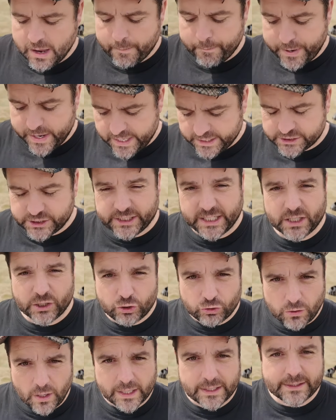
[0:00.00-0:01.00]
PSG are
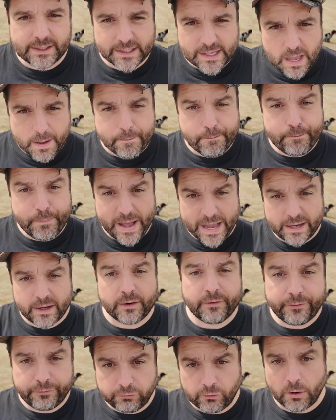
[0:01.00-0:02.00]
trying to get back
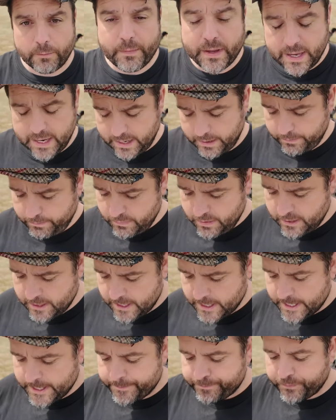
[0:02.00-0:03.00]
from him.
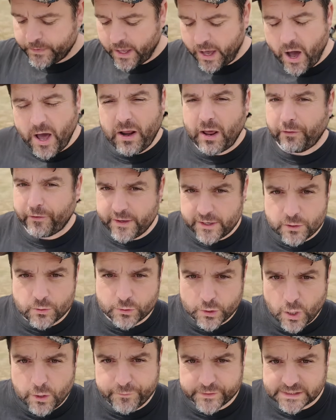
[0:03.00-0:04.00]
I don't think he'll
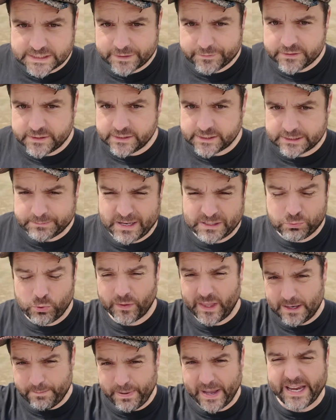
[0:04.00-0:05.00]
go for 76. That's
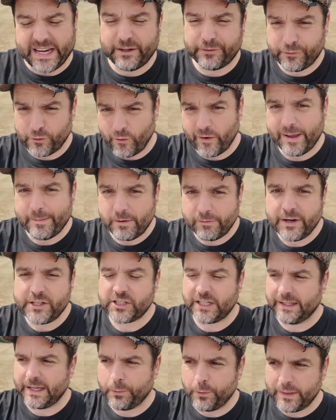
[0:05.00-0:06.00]
what they paid for him
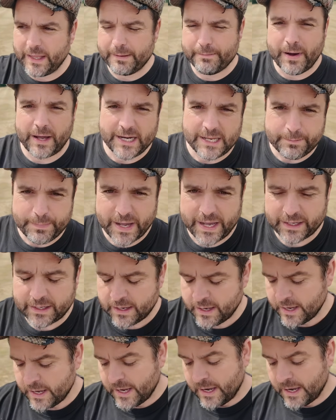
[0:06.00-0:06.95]
originally. They want their money back.